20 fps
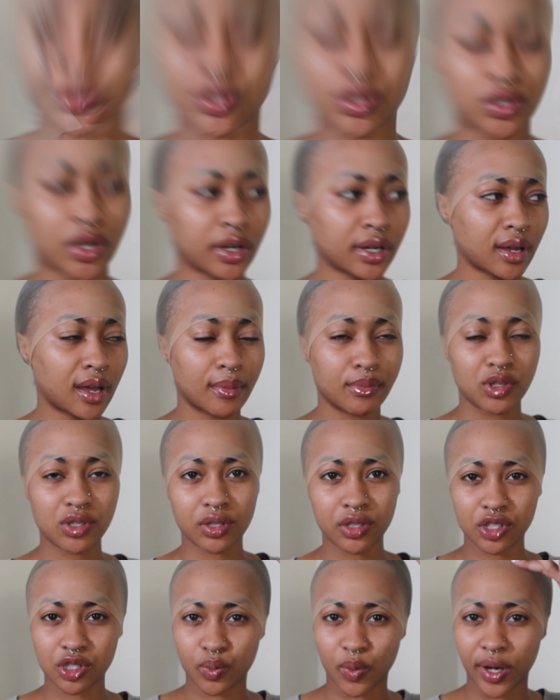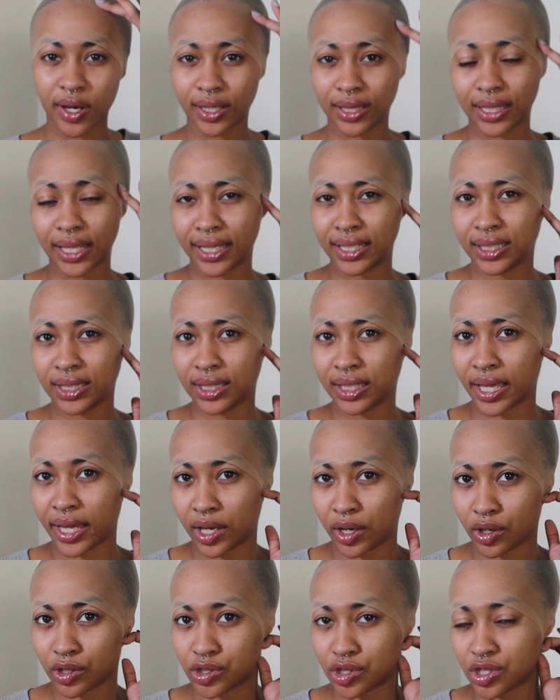So to start out, I'm just gonna spray a light
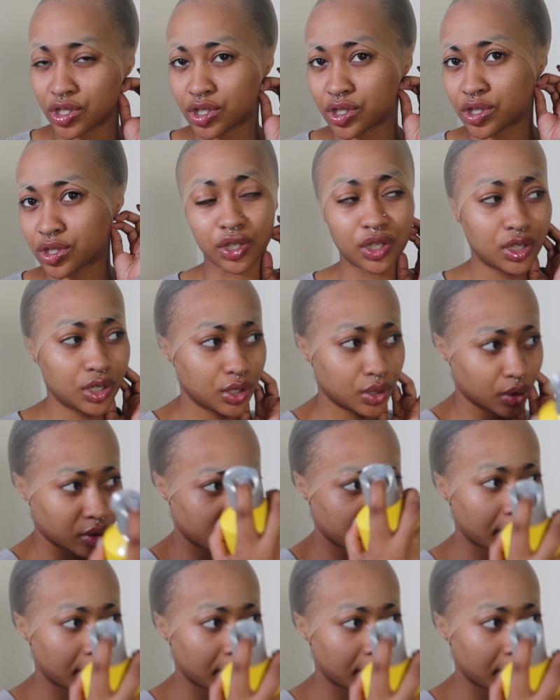layer to secure